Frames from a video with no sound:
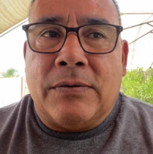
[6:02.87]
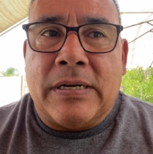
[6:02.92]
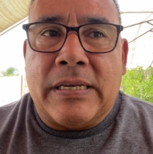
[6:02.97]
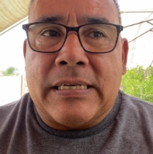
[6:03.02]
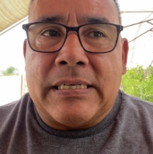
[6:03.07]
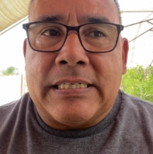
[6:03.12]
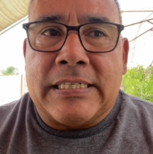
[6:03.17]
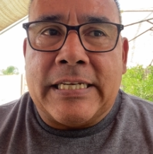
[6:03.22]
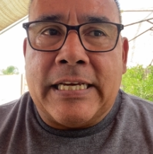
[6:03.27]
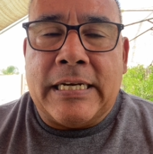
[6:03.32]
of the
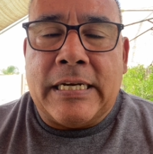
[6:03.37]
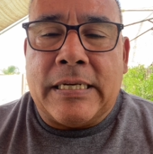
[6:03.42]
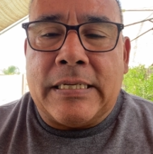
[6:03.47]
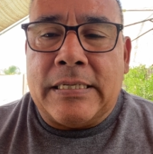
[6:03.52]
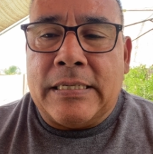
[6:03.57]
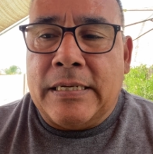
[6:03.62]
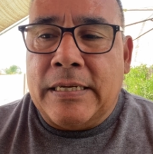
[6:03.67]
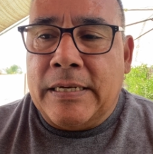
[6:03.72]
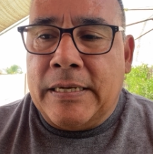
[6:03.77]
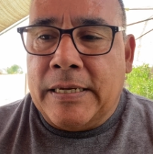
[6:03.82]

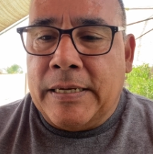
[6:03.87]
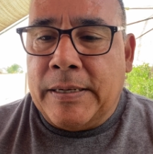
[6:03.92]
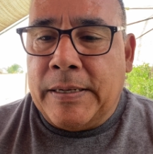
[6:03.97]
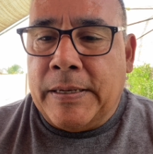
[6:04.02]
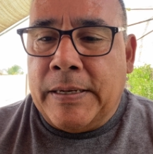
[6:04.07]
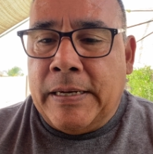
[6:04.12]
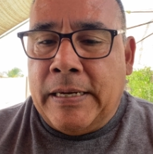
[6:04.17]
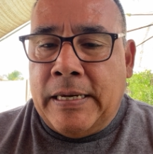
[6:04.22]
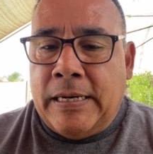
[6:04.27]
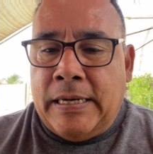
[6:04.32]
Senate
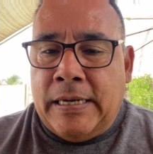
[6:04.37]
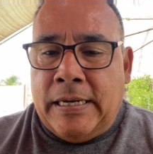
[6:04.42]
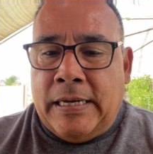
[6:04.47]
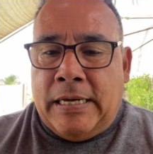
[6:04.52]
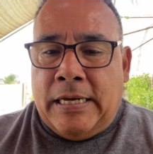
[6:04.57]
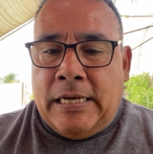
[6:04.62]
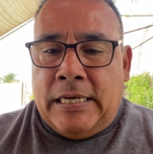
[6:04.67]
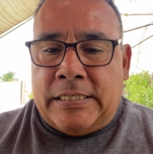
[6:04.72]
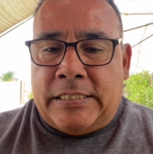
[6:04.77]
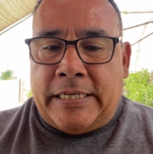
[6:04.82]

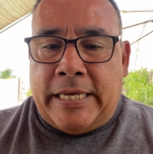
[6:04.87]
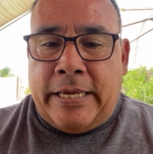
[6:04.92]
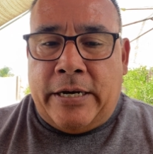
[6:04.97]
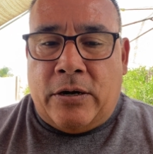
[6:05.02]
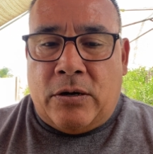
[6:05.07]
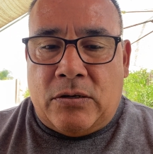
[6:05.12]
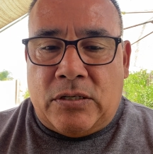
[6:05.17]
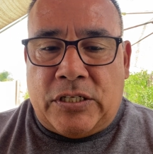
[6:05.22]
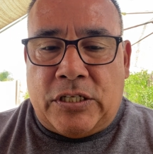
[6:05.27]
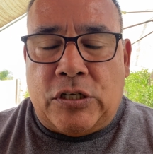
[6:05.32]

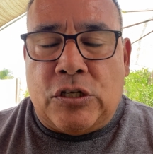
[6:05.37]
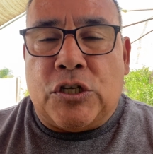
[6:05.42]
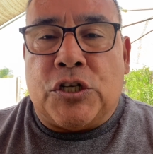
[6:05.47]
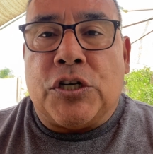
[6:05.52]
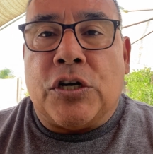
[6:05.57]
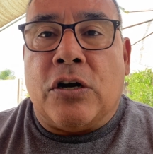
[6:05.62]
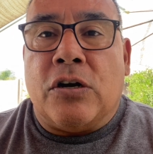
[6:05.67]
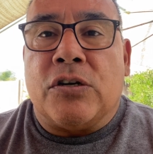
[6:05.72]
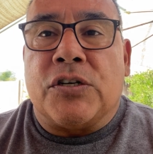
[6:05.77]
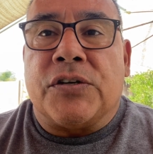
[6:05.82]
senators in
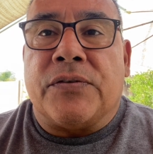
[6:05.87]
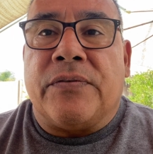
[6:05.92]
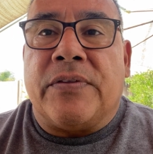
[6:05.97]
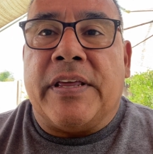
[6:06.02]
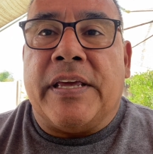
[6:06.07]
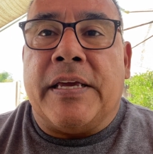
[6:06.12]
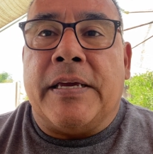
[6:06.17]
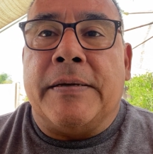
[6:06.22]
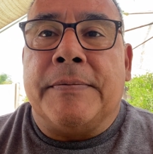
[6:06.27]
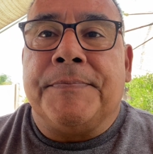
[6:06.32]
charge of
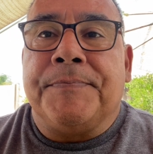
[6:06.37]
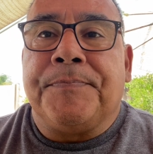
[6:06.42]
the